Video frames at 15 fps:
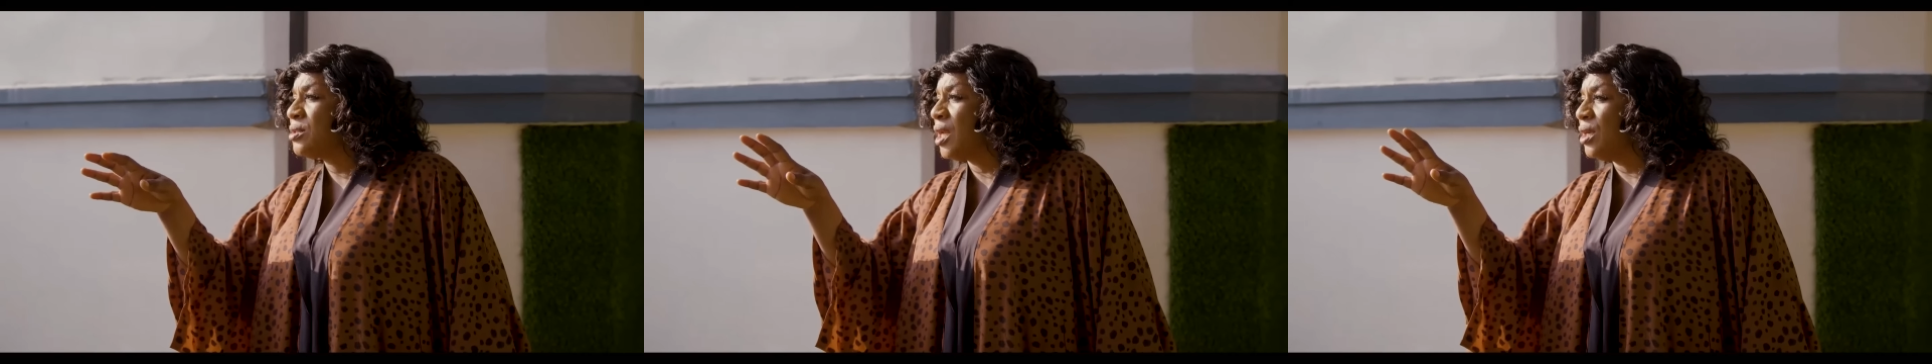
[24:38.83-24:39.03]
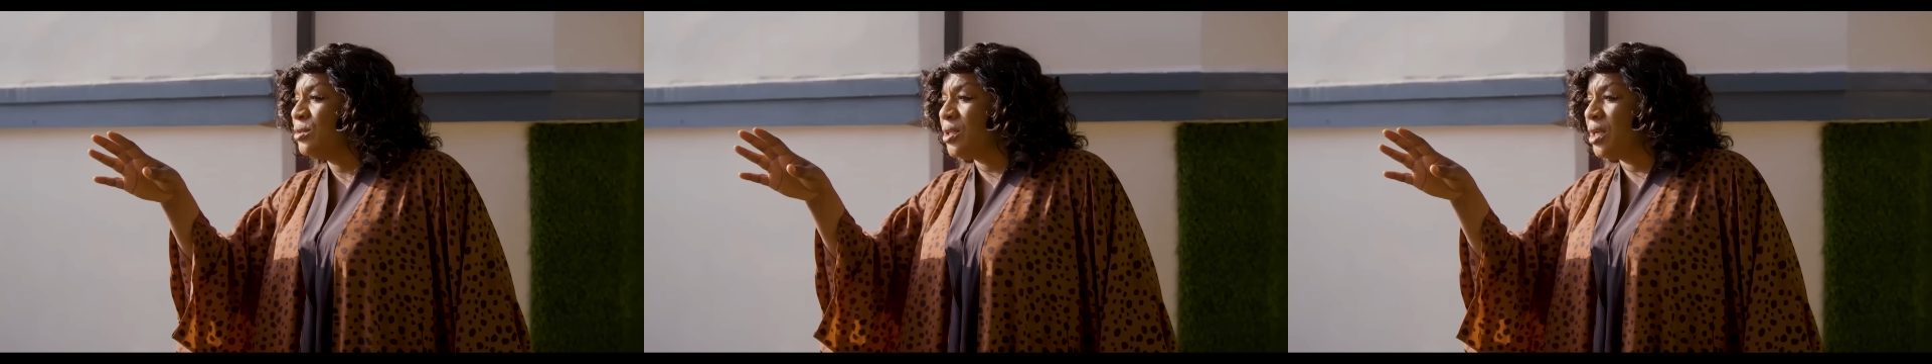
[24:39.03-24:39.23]

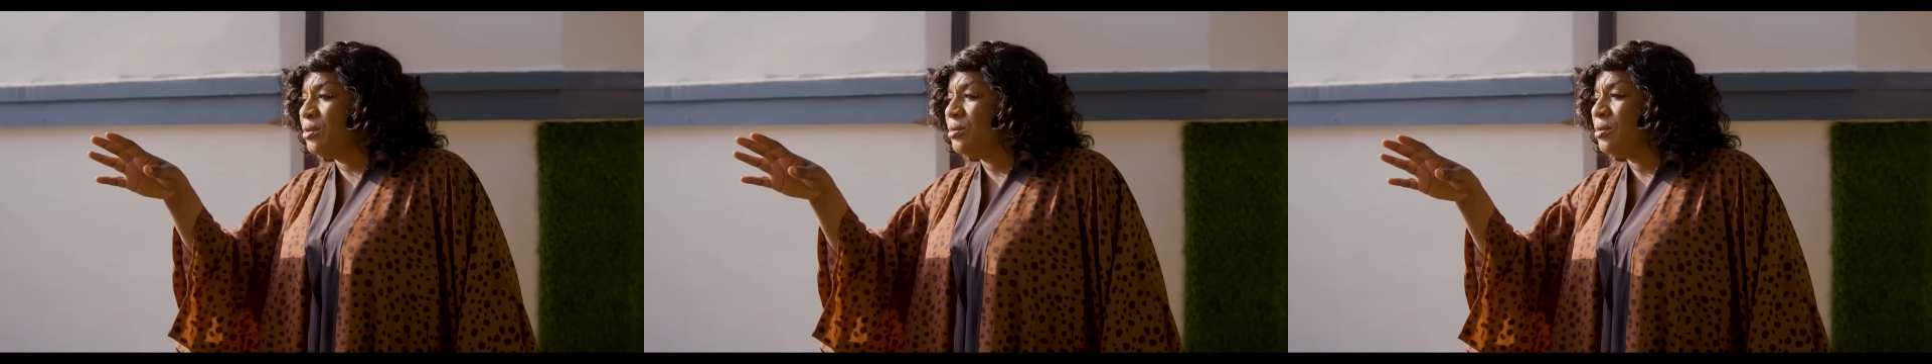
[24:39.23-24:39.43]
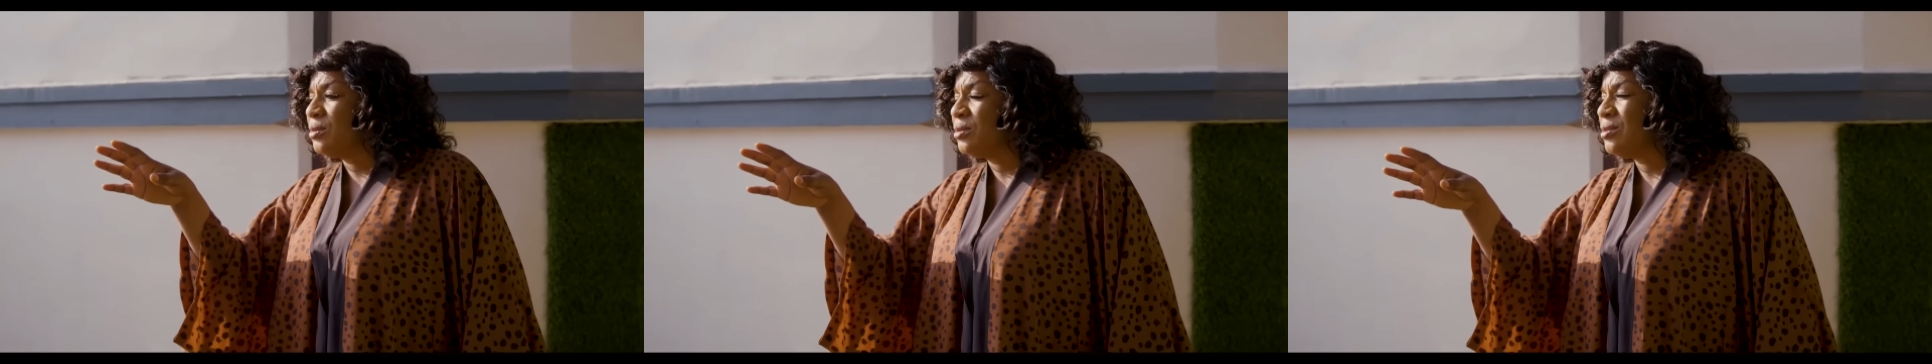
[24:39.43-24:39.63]

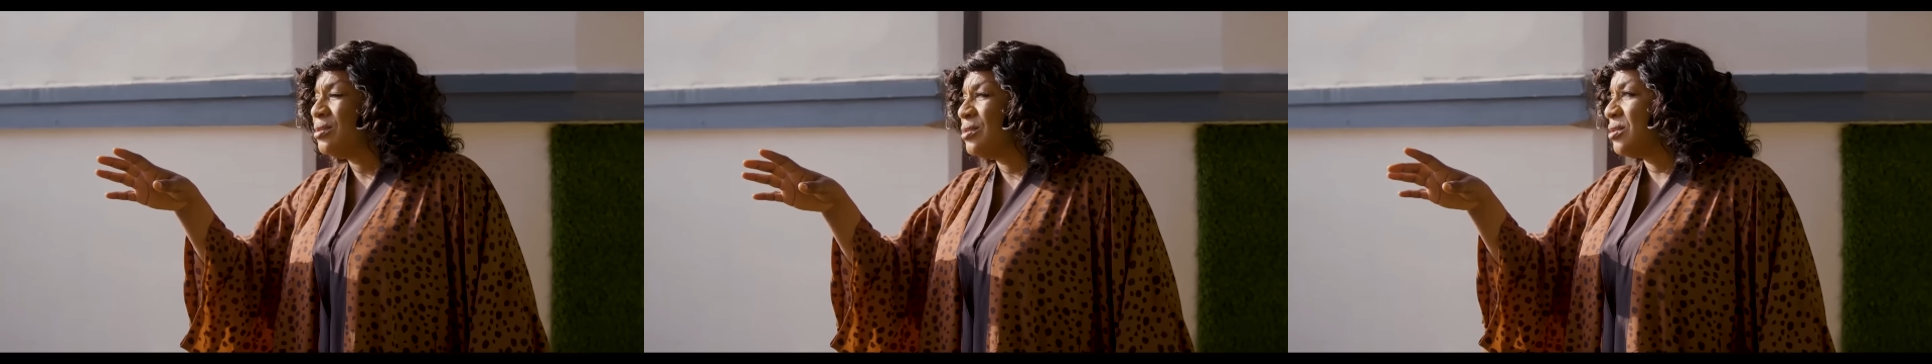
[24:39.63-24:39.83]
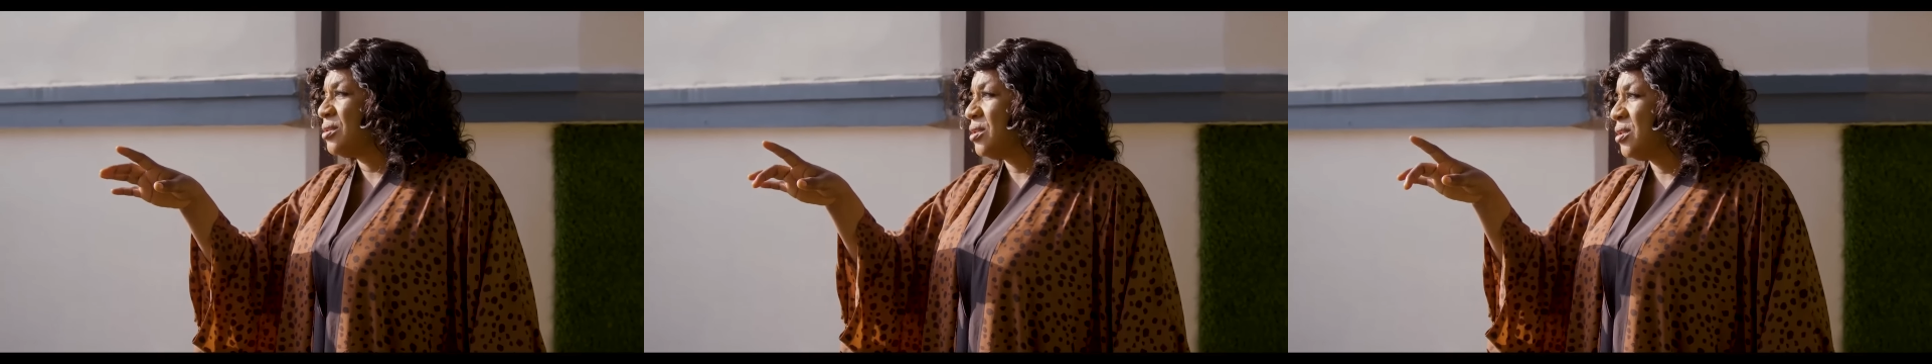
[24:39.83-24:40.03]
Chalu.
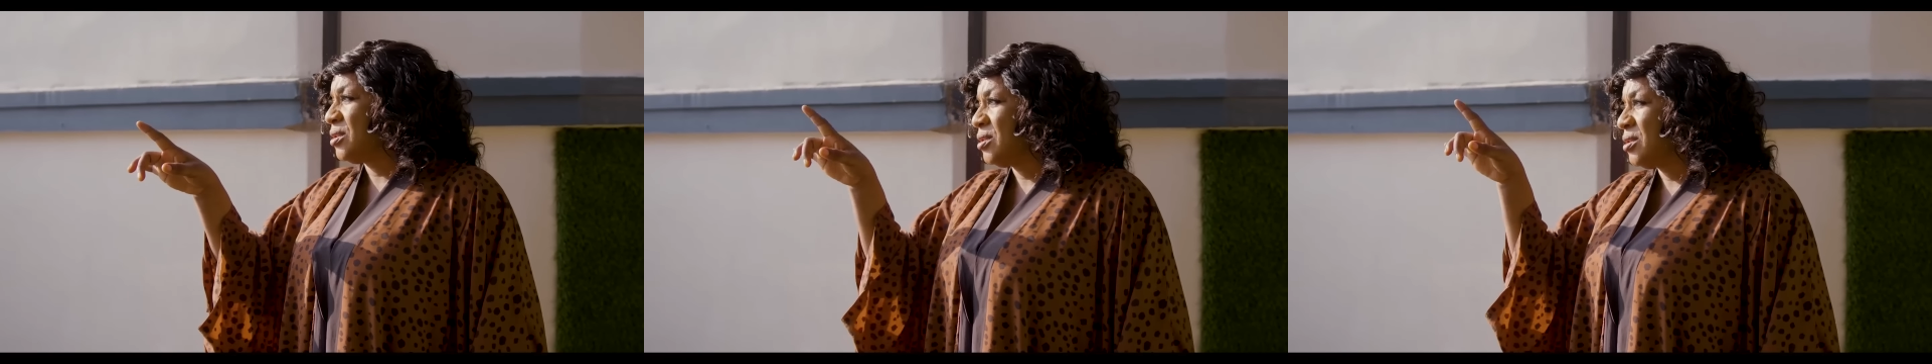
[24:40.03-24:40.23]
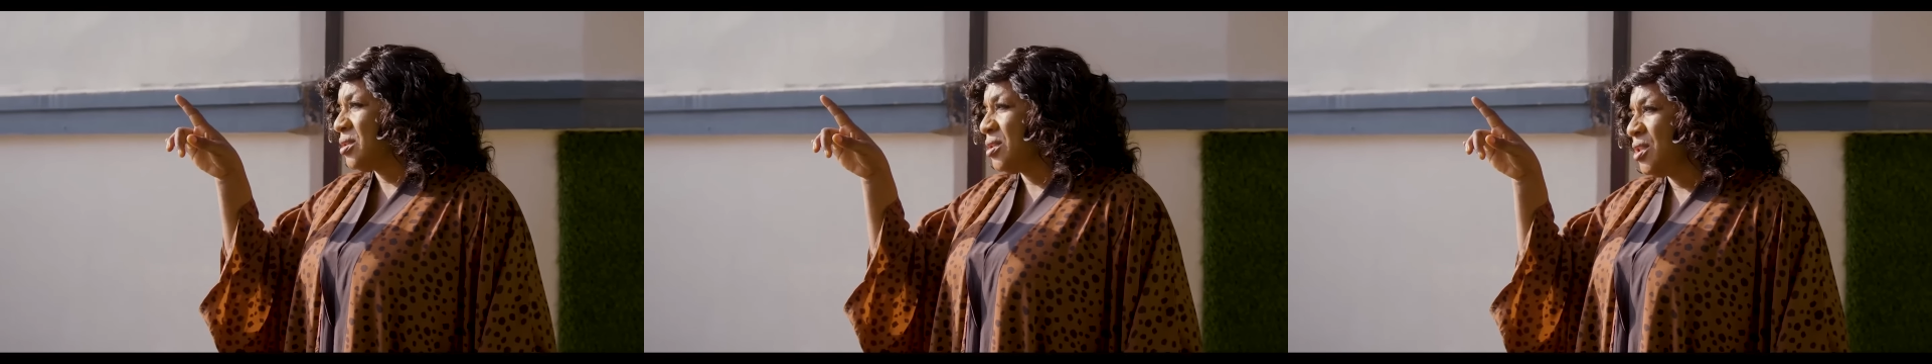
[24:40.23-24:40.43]

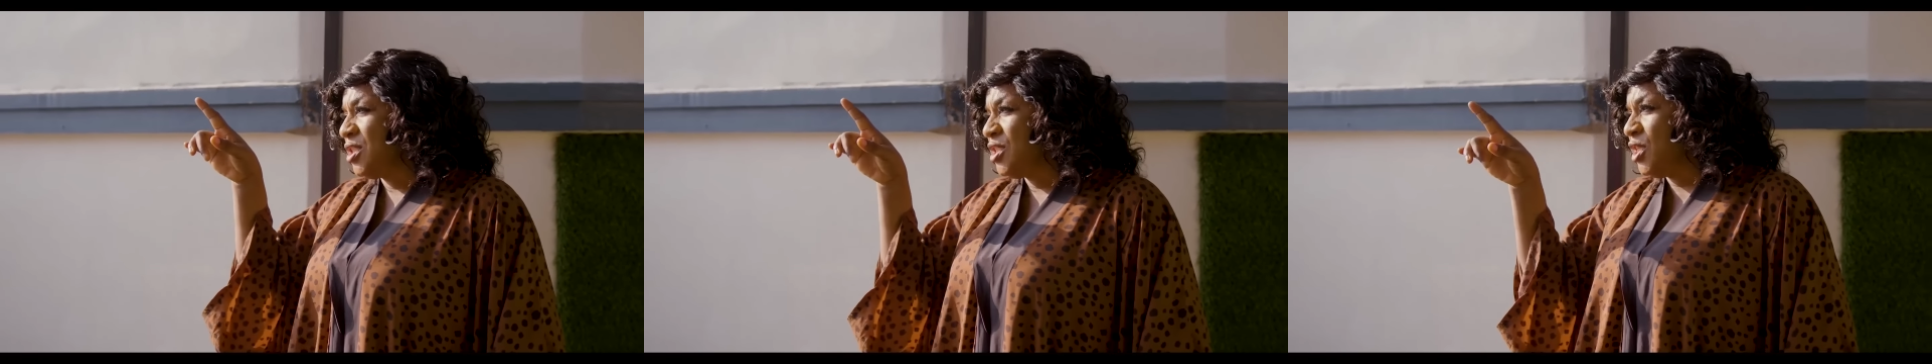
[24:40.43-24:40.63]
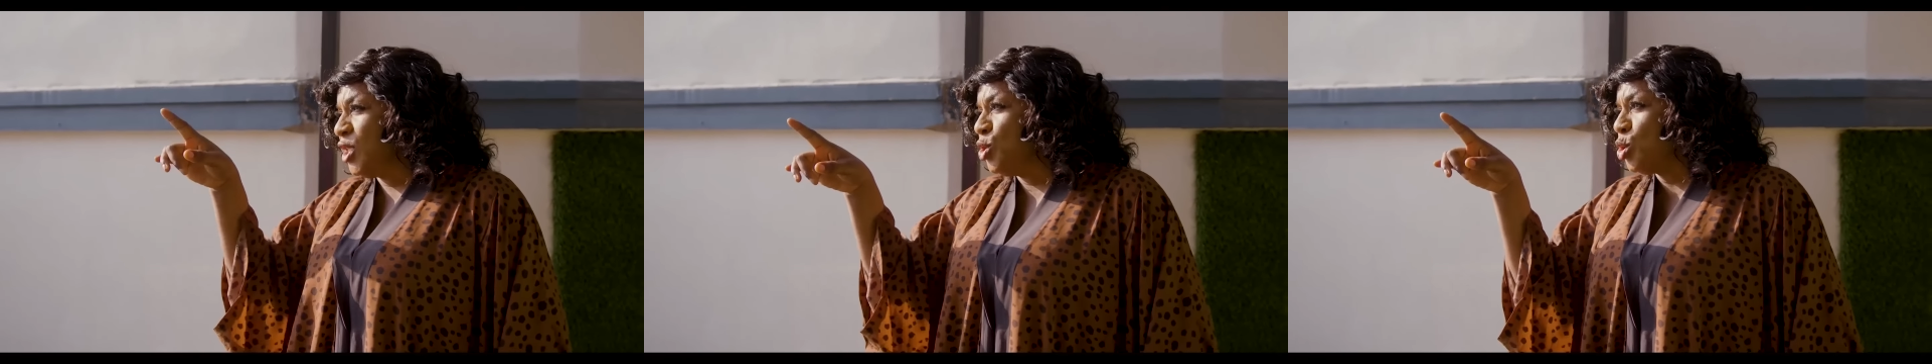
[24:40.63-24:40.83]

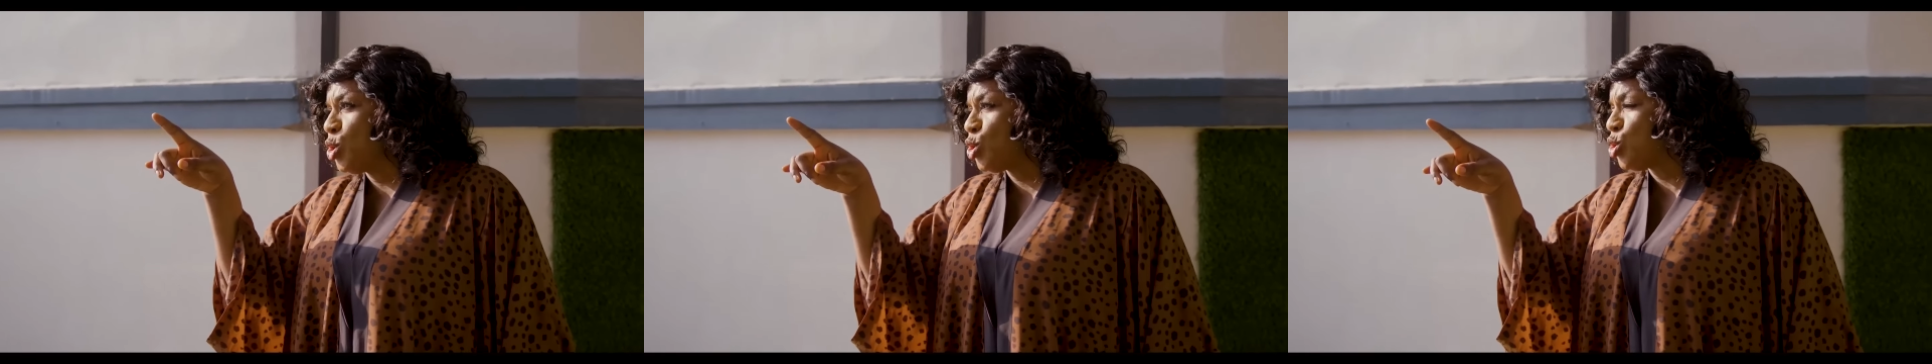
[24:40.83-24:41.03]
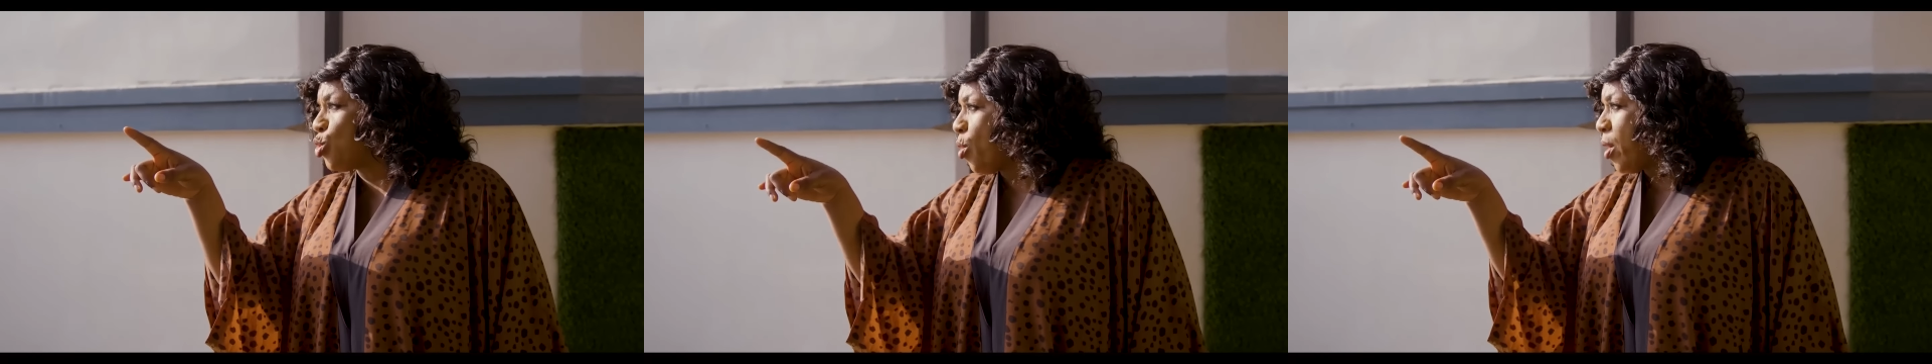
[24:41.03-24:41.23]
Did you
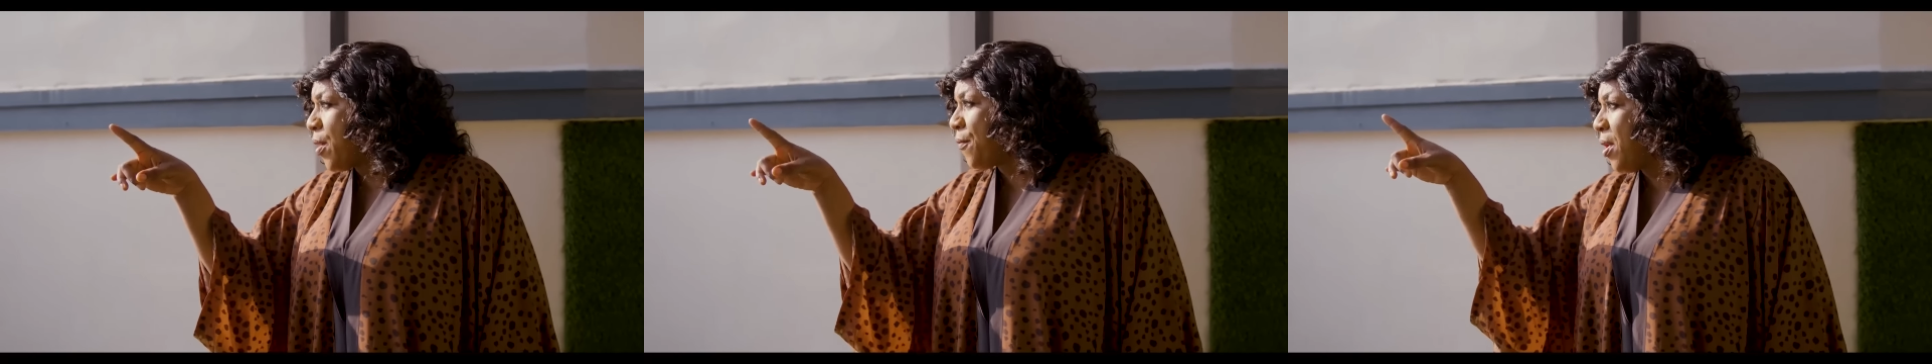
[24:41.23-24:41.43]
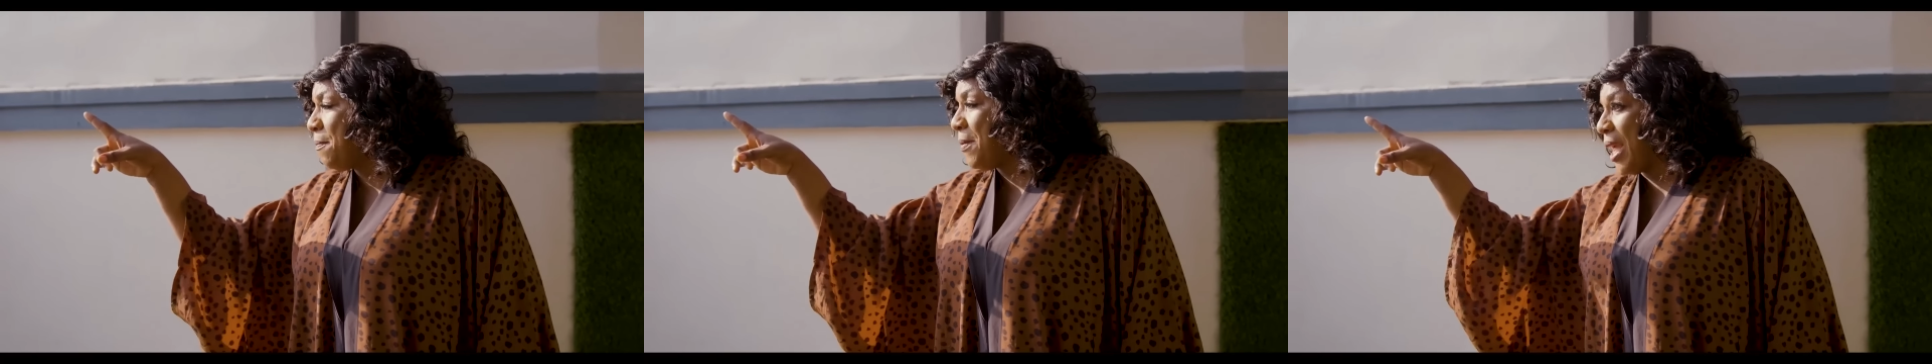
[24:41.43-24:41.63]
throw
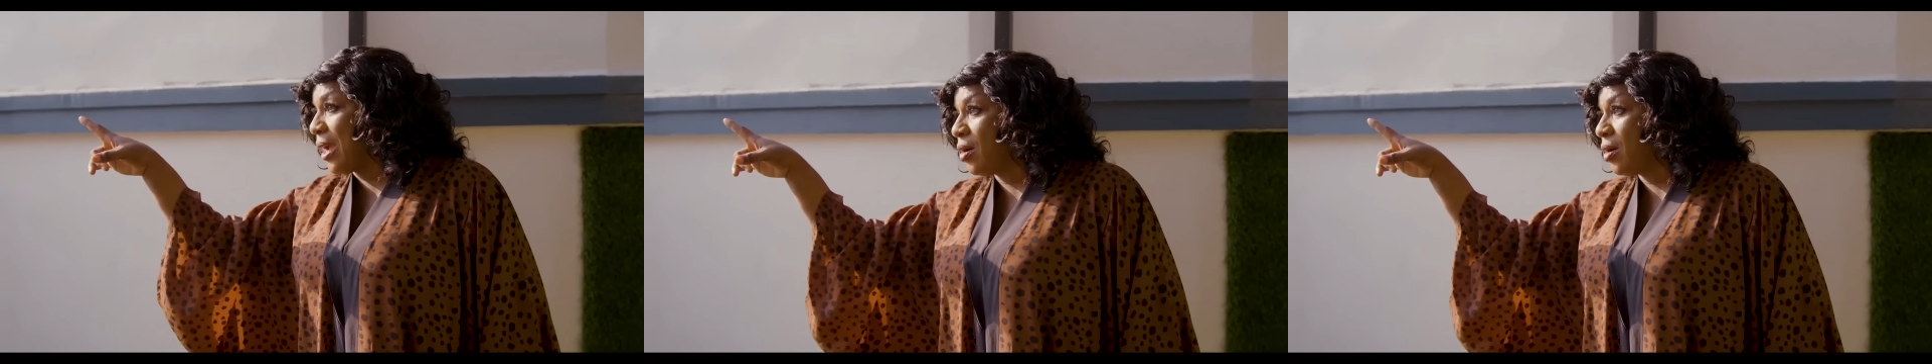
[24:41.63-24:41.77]
away my